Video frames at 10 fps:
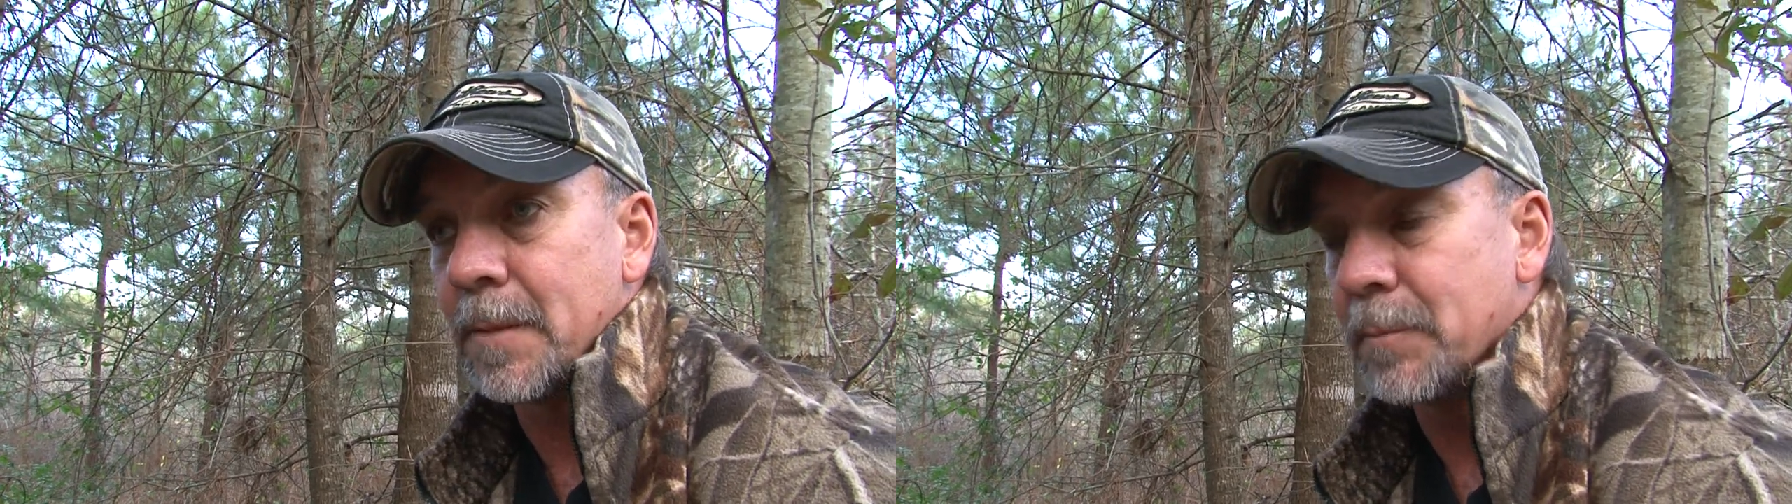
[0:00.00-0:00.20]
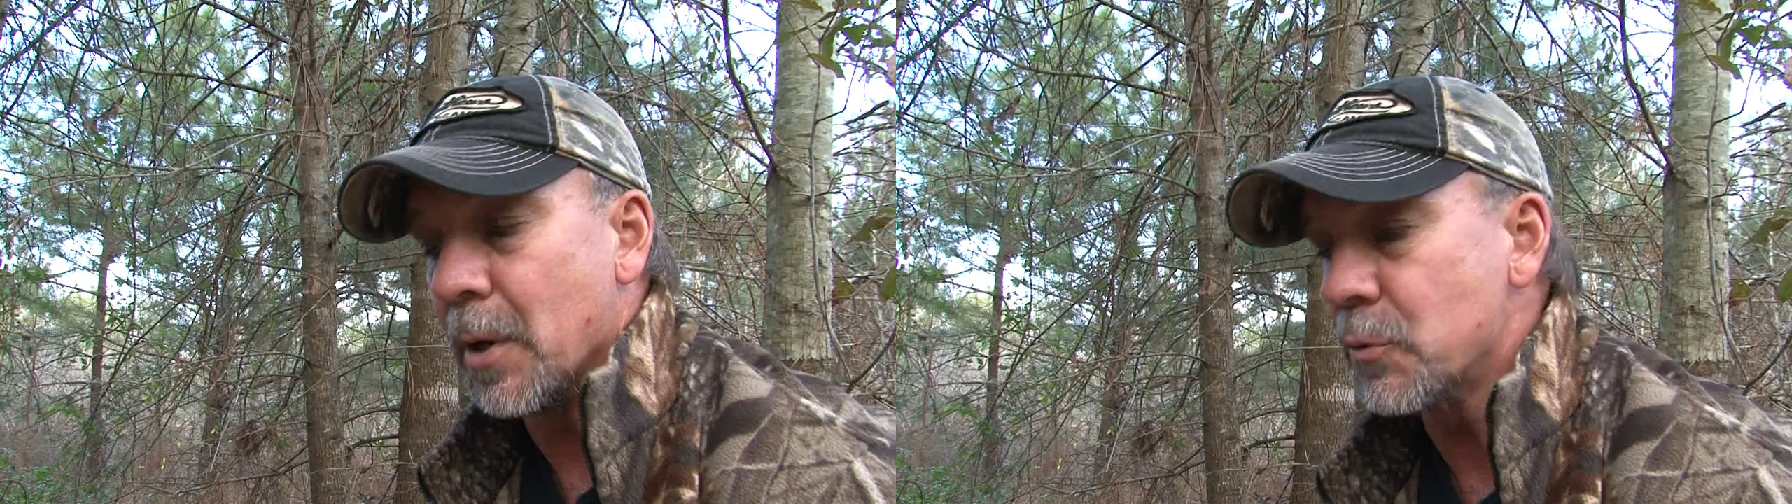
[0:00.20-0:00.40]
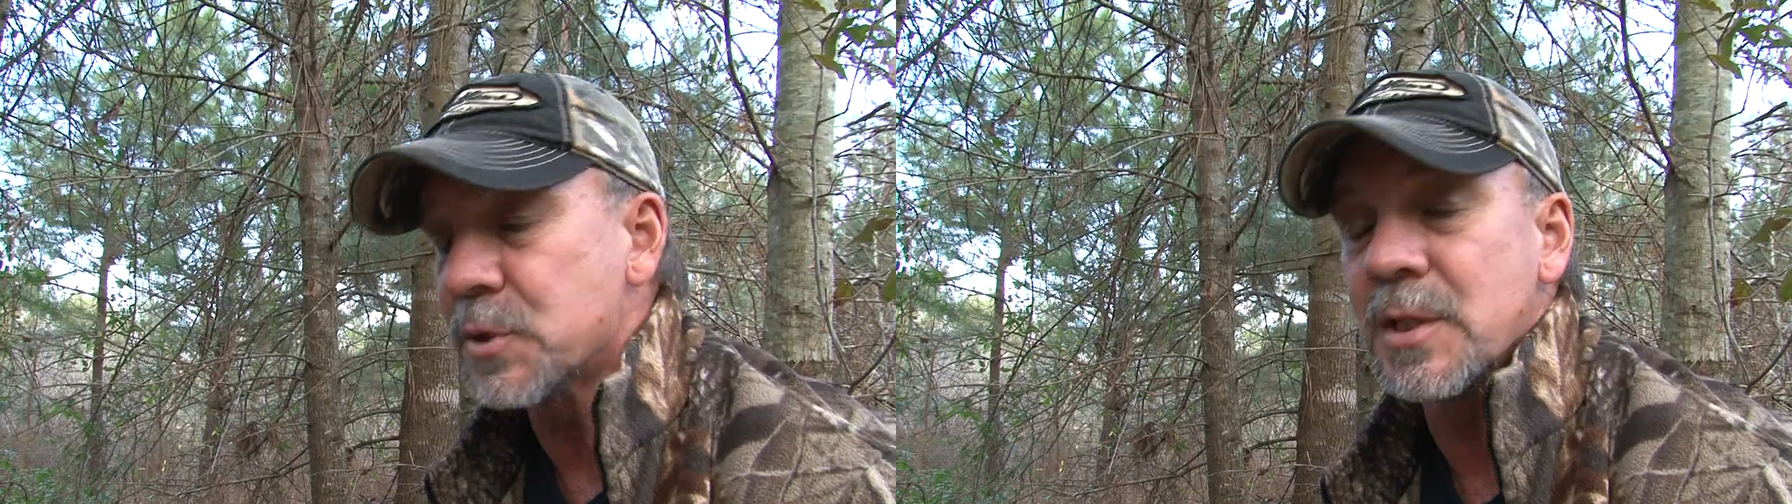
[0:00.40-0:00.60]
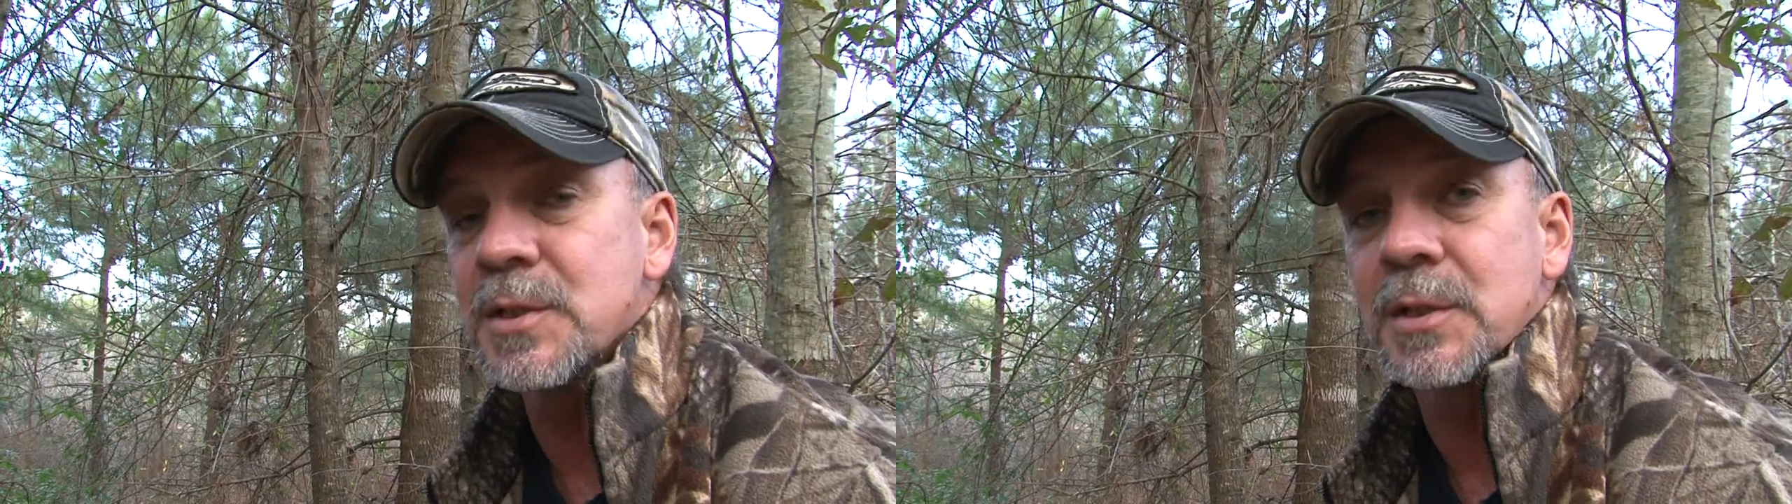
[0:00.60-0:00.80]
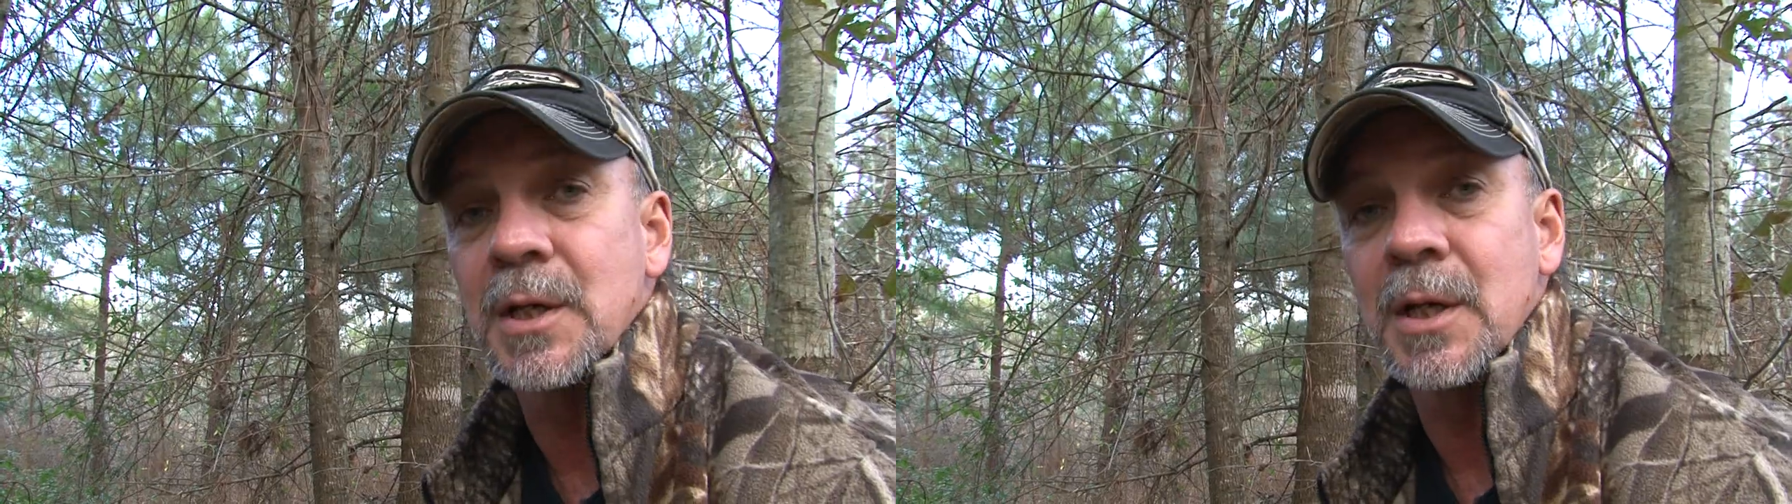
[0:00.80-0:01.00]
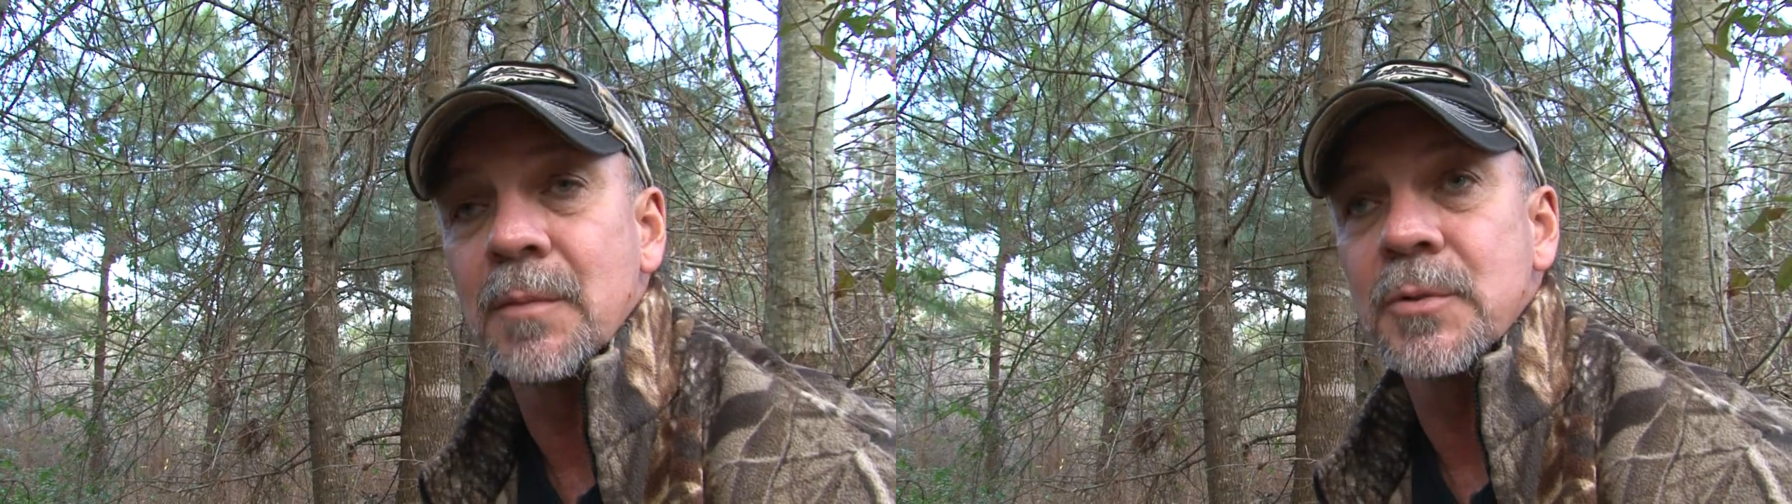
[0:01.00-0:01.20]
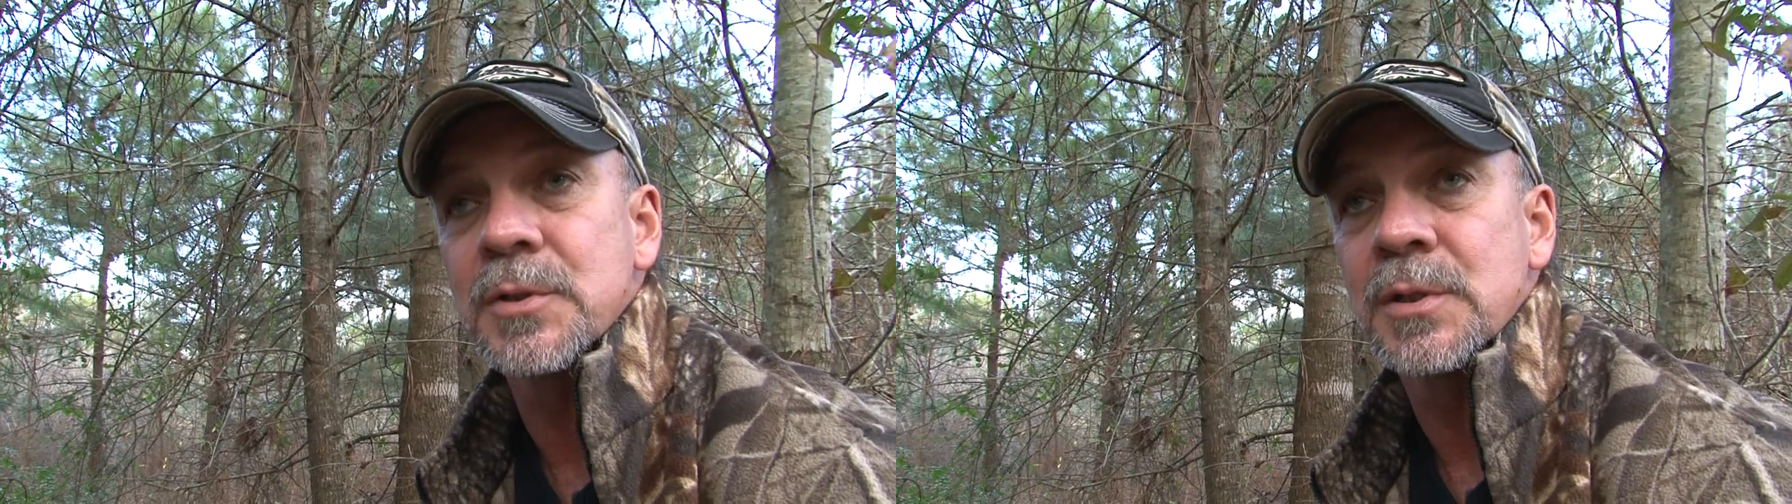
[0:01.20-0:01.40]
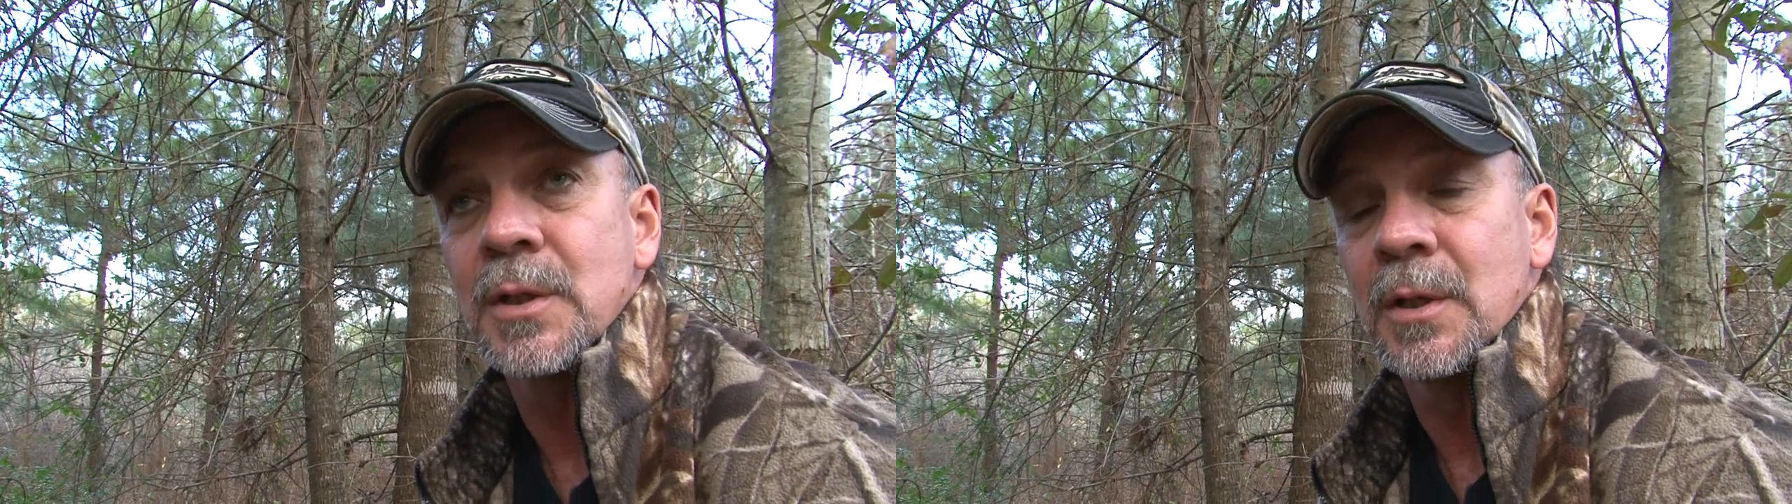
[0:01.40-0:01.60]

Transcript: post-season cameras